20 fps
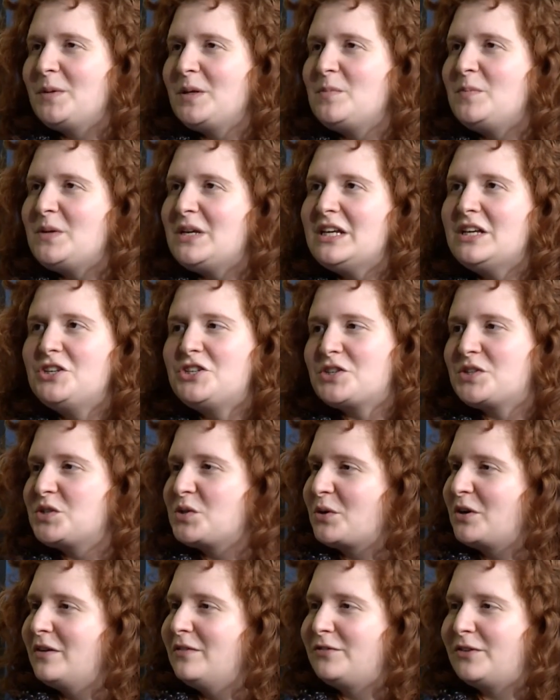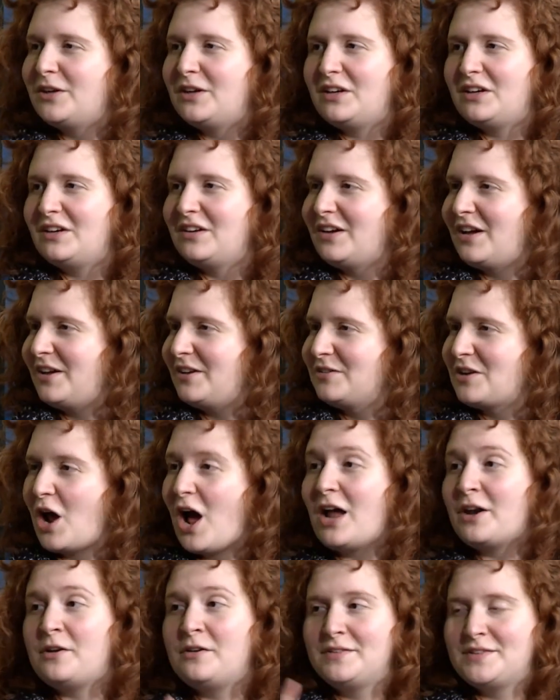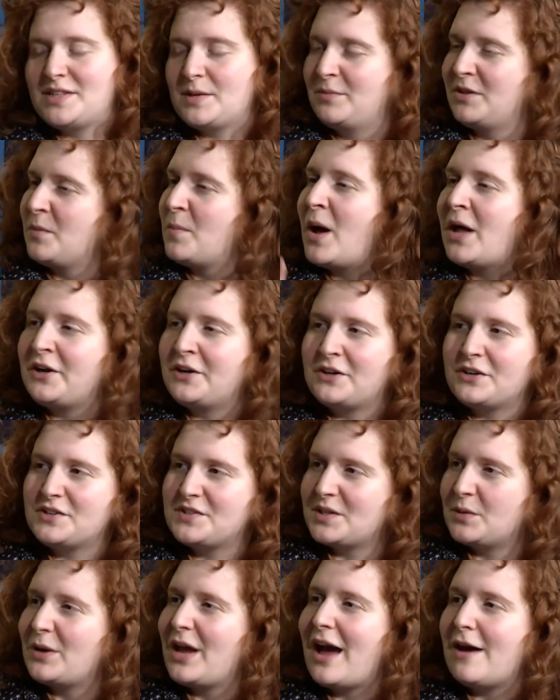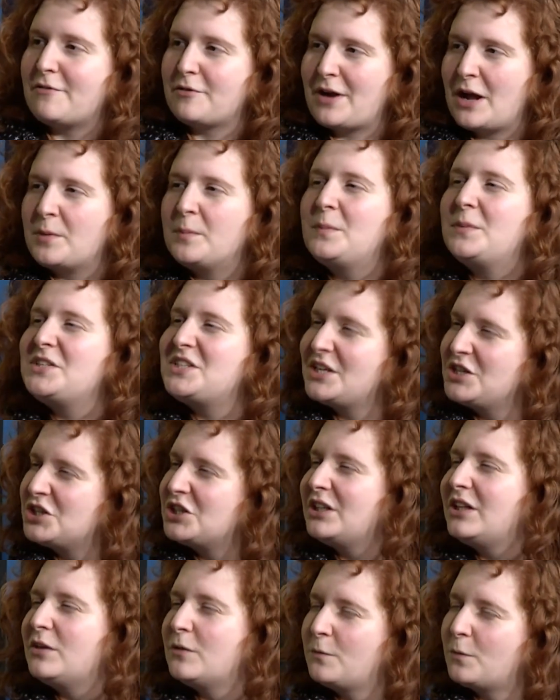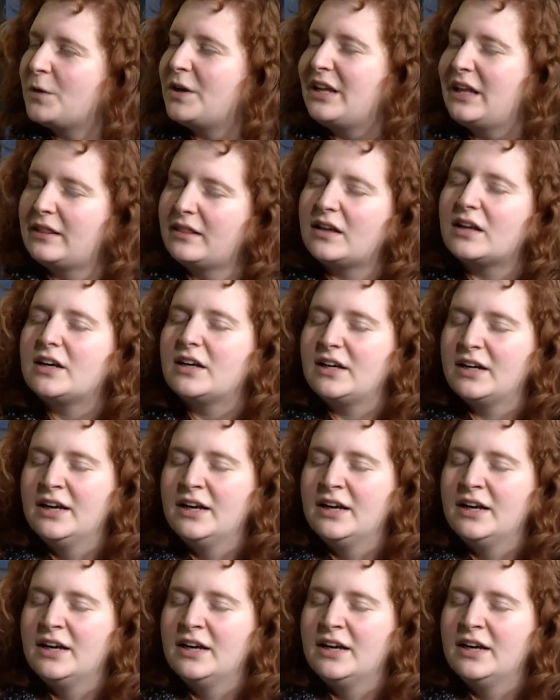be just sort of on some of the monitors that we have around, potentially the 4D theater.